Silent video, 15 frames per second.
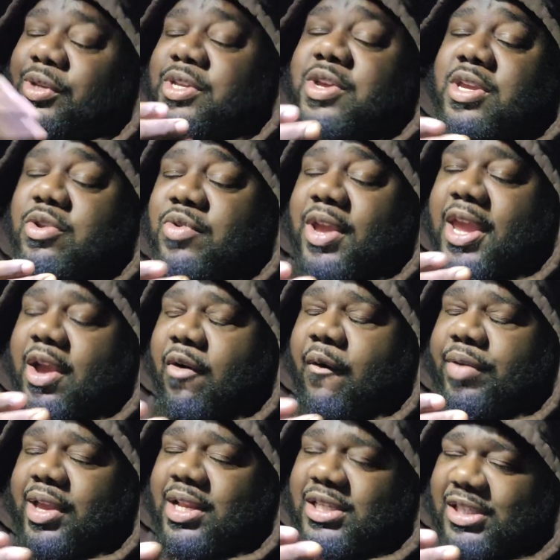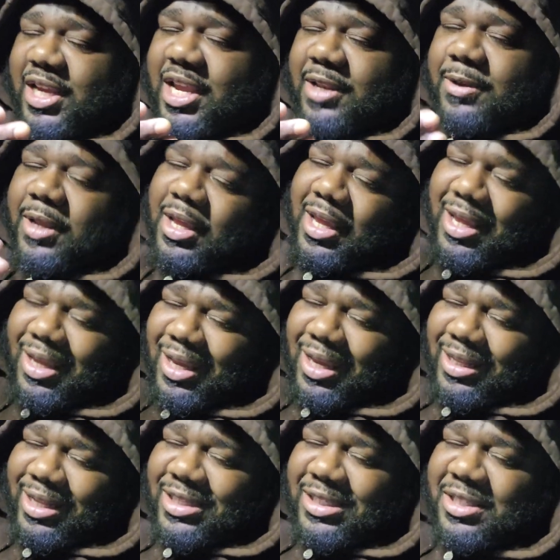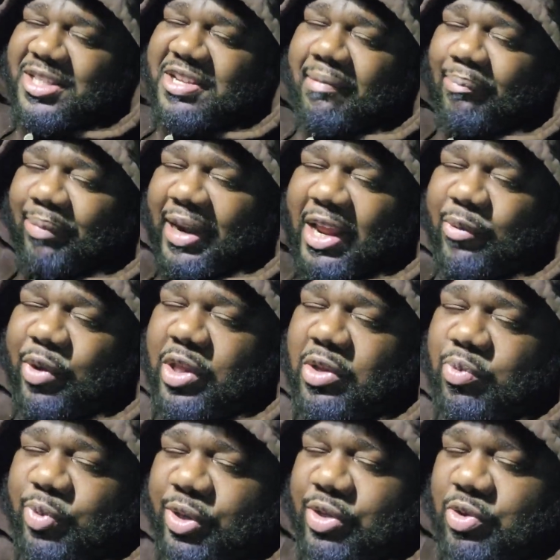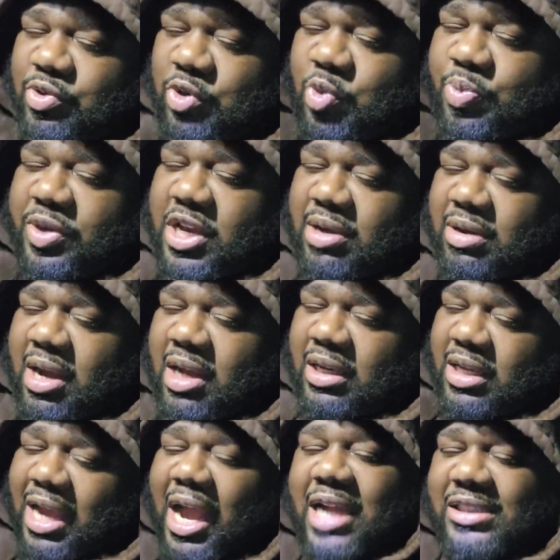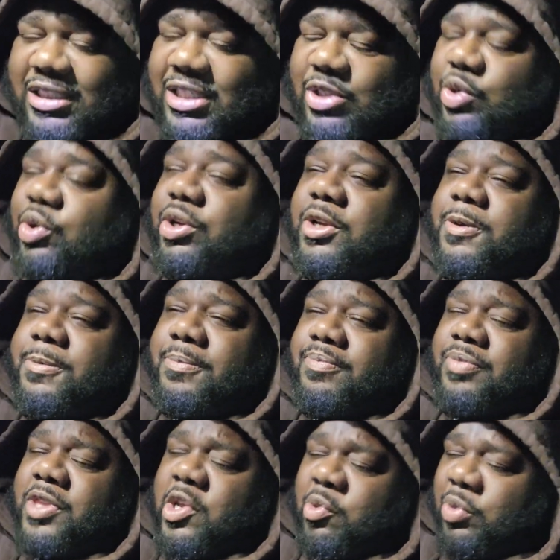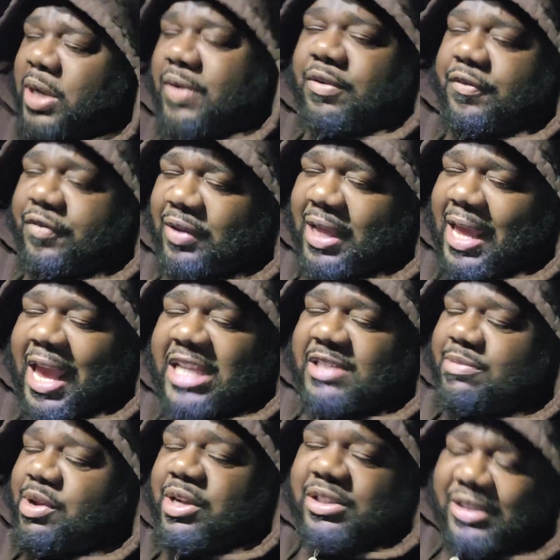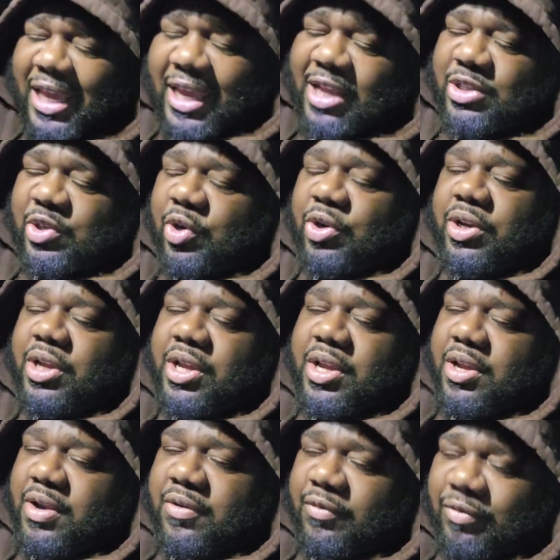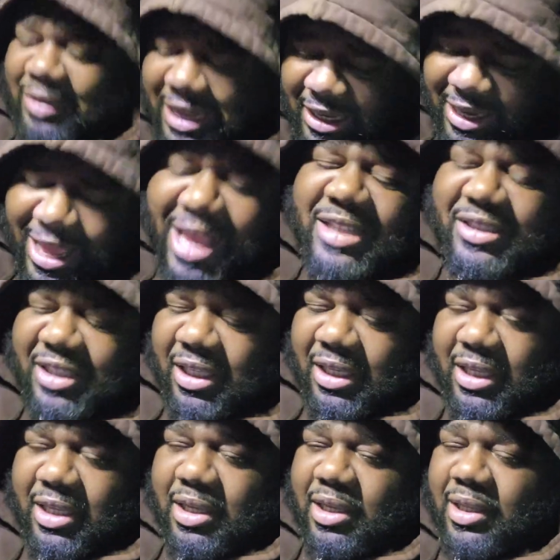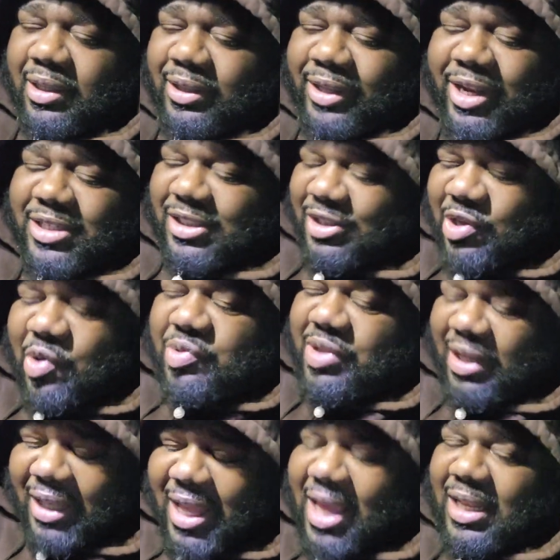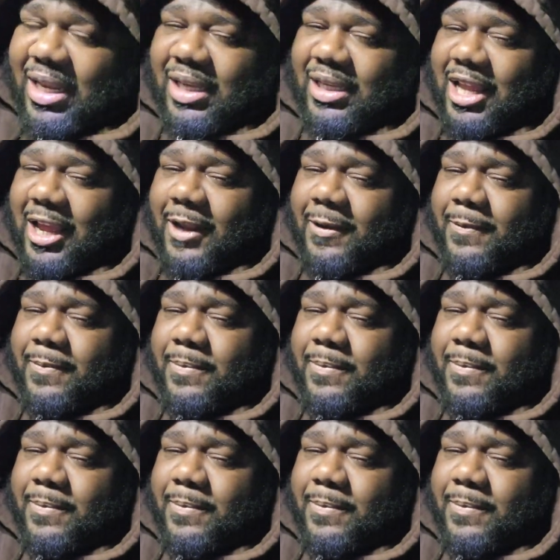you get hit on your chin, it does something to your brain where you become unconscious or whatever for like X amount of seconds or like instantly. There's no delay like that.